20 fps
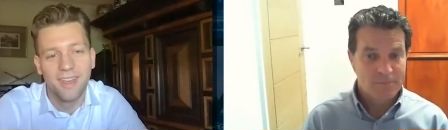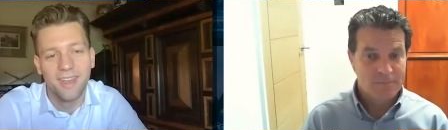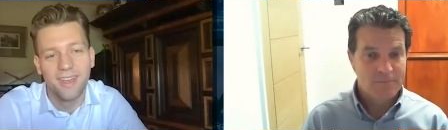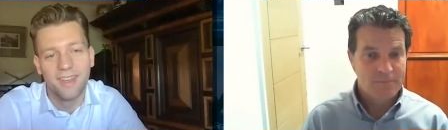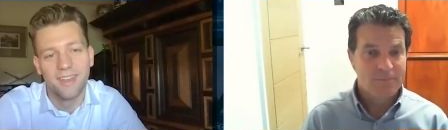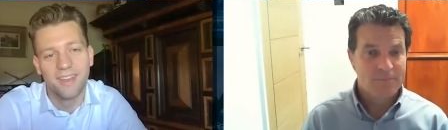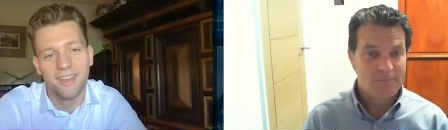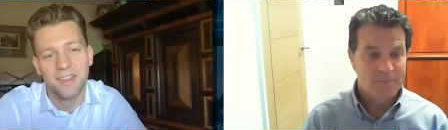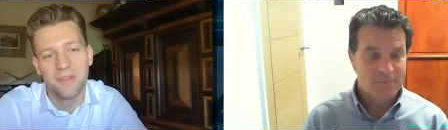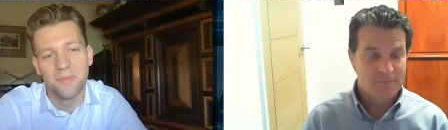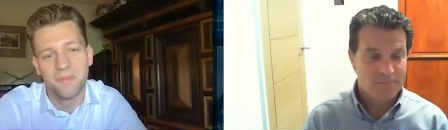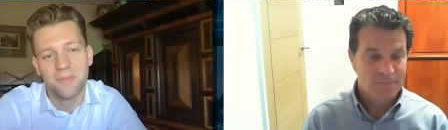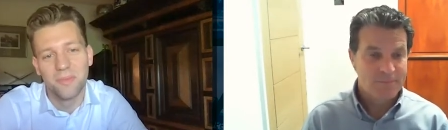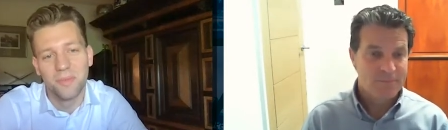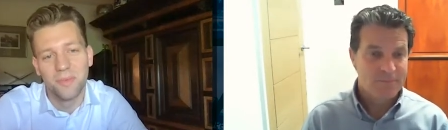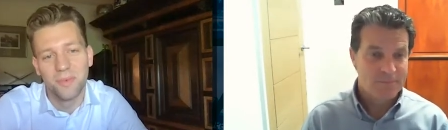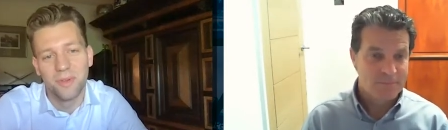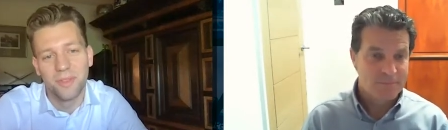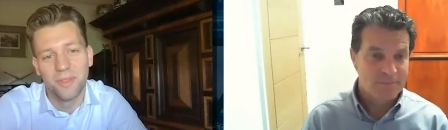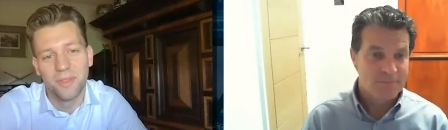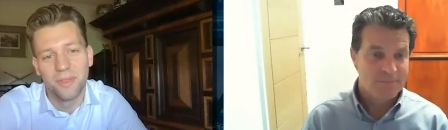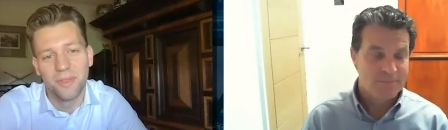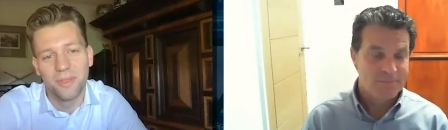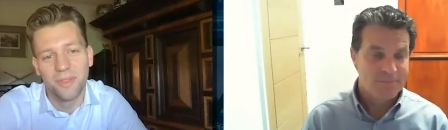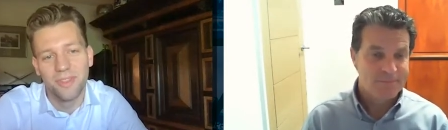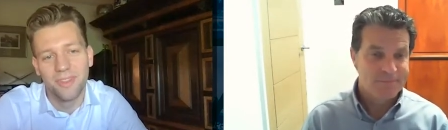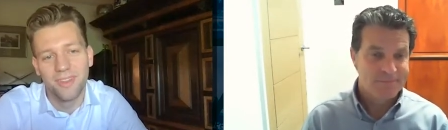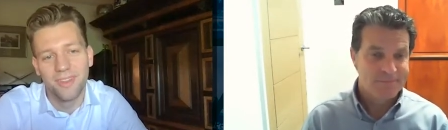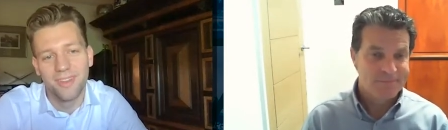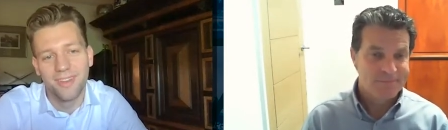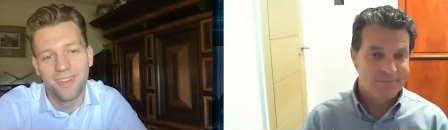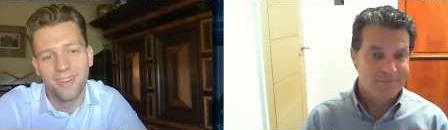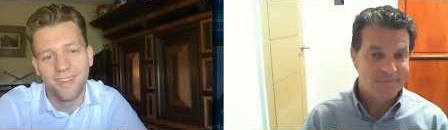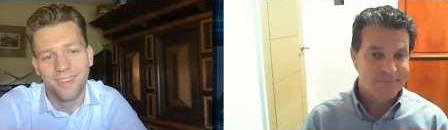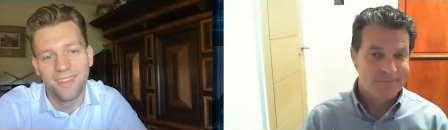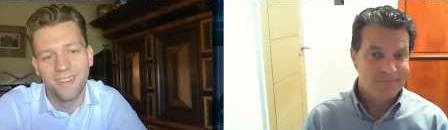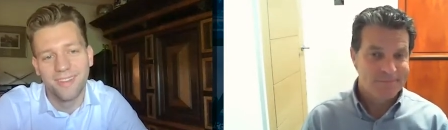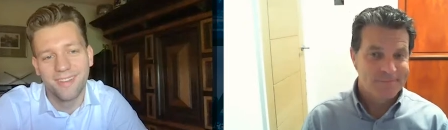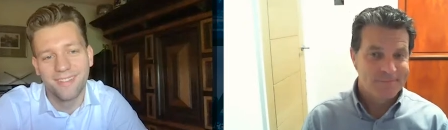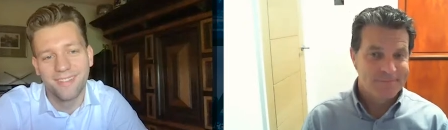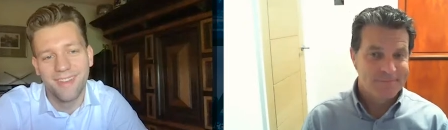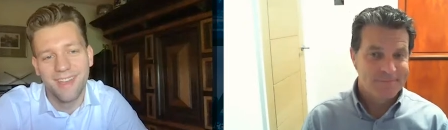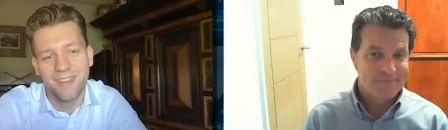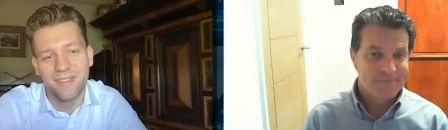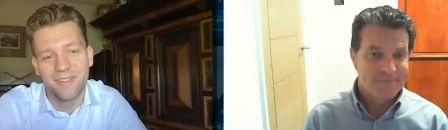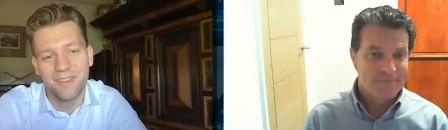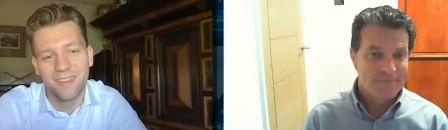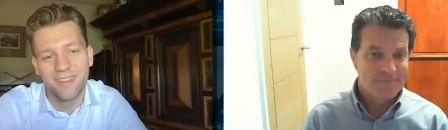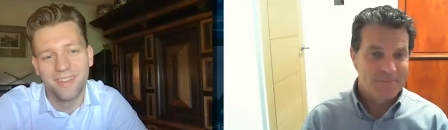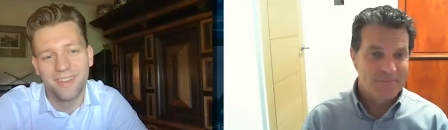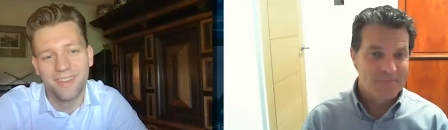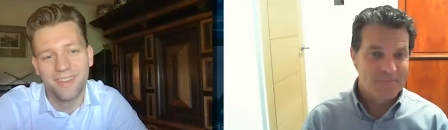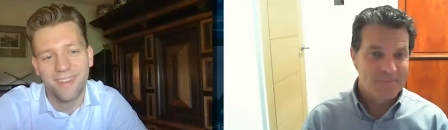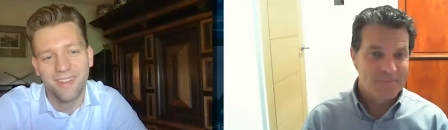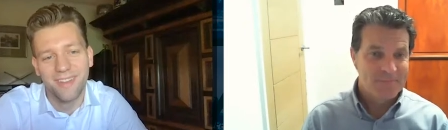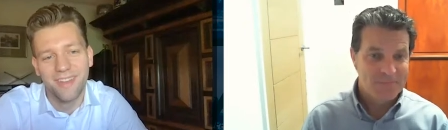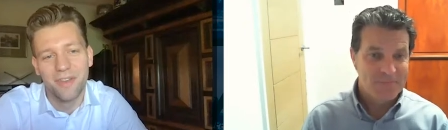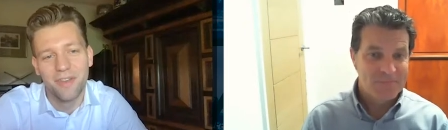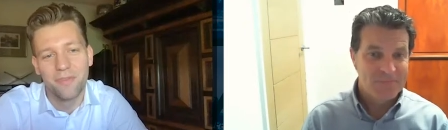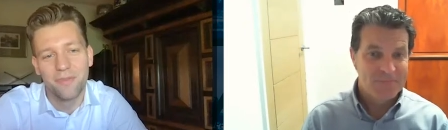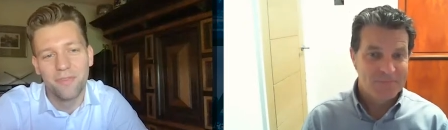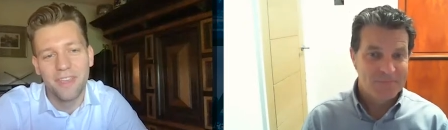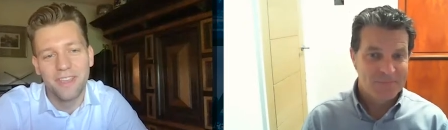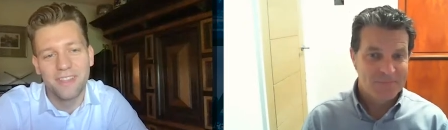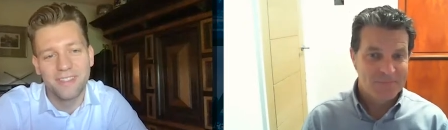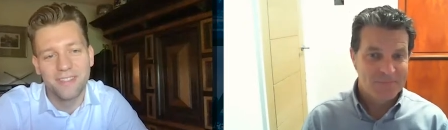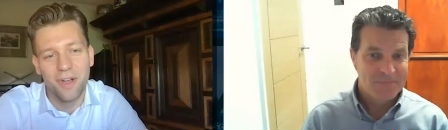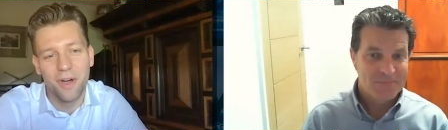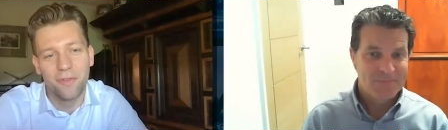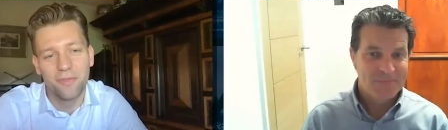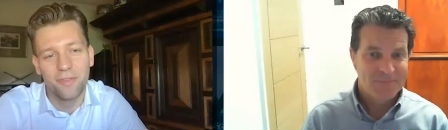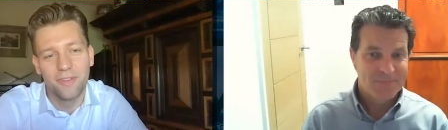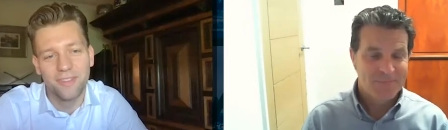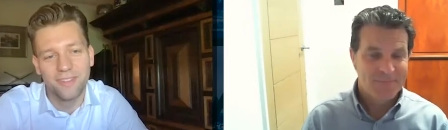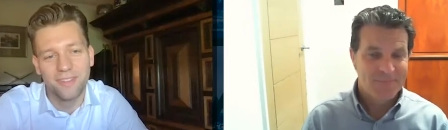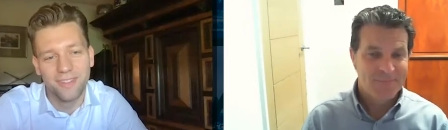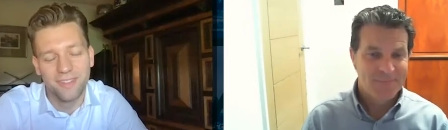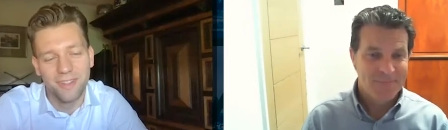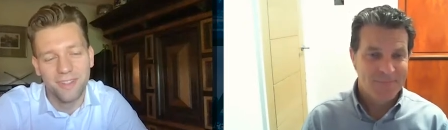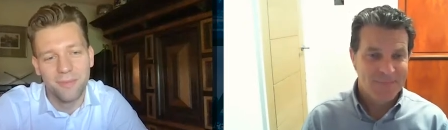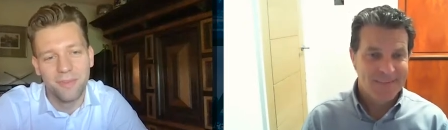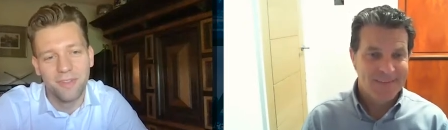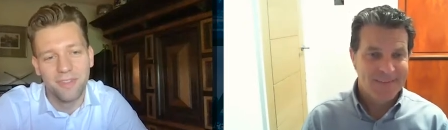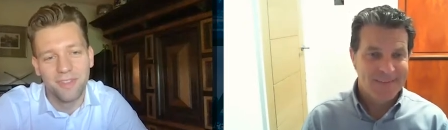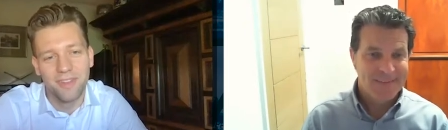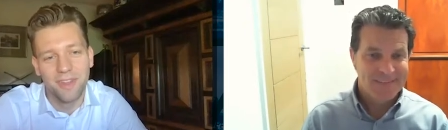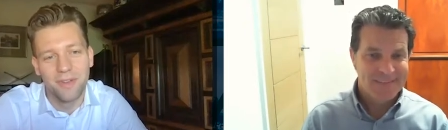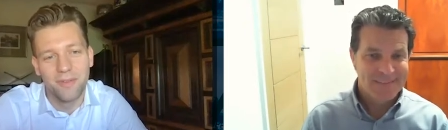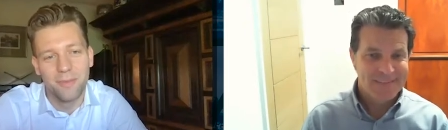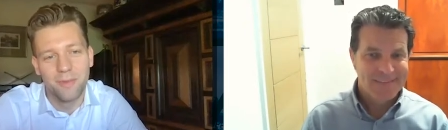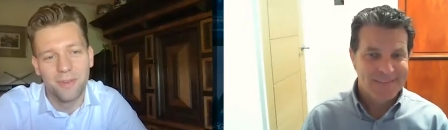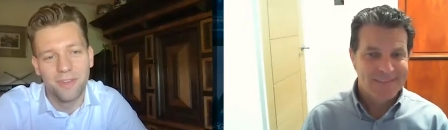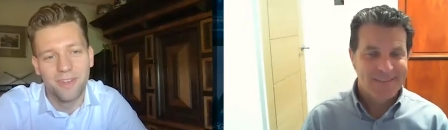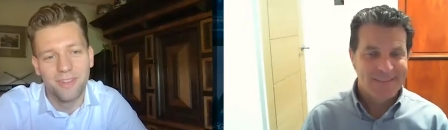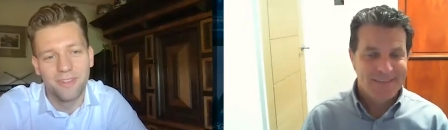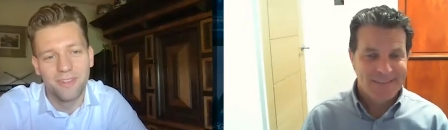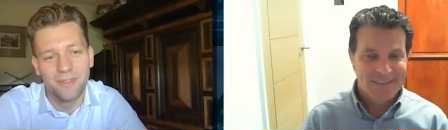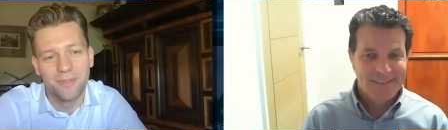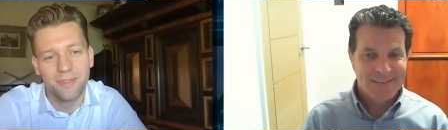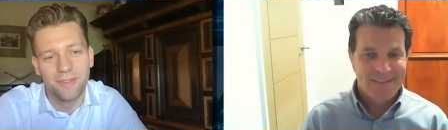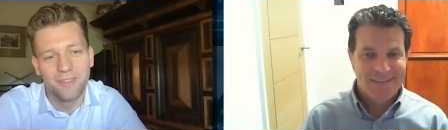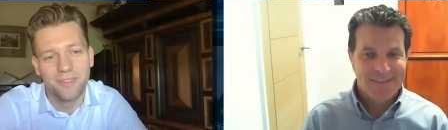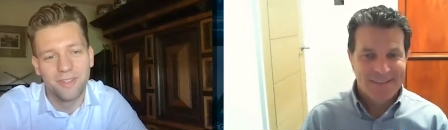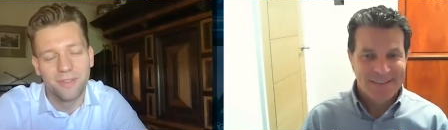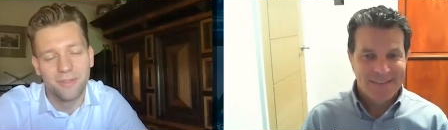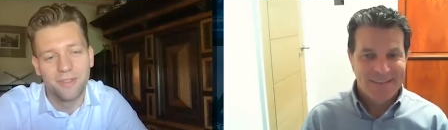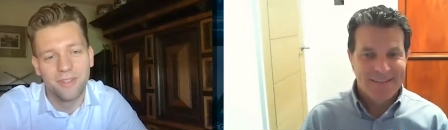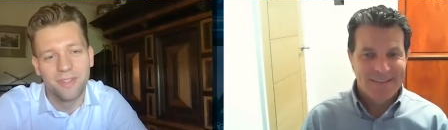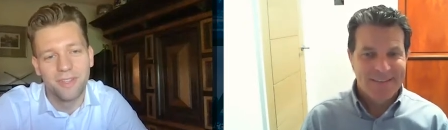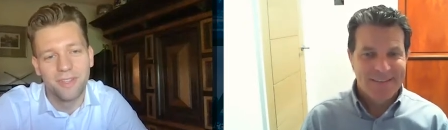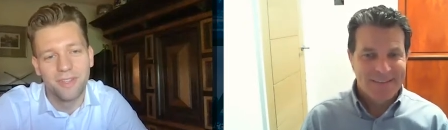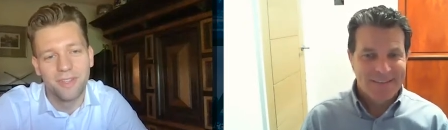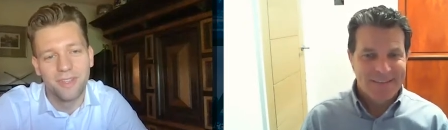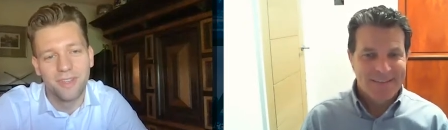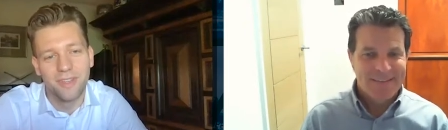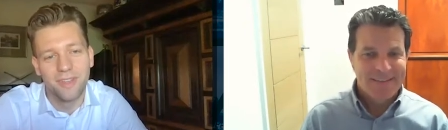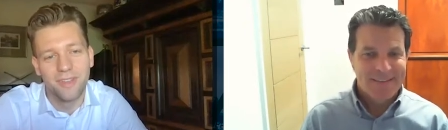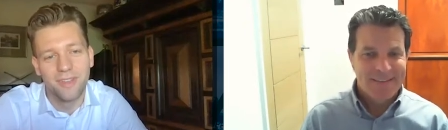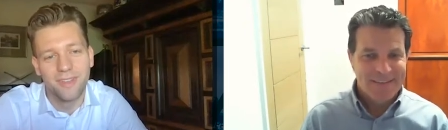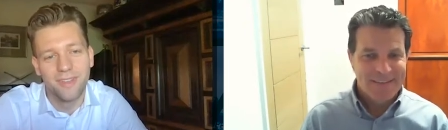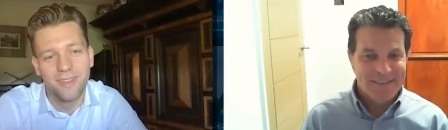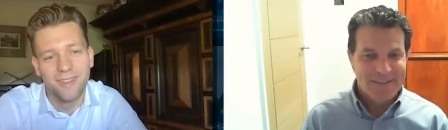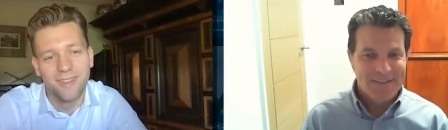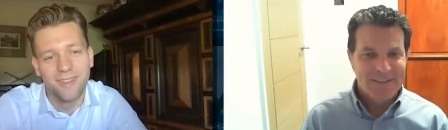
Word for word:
Speaker 1: um, with, uh, yeah, having a, a fixed office in Dublin that everybody needs to visit every day. Yeah,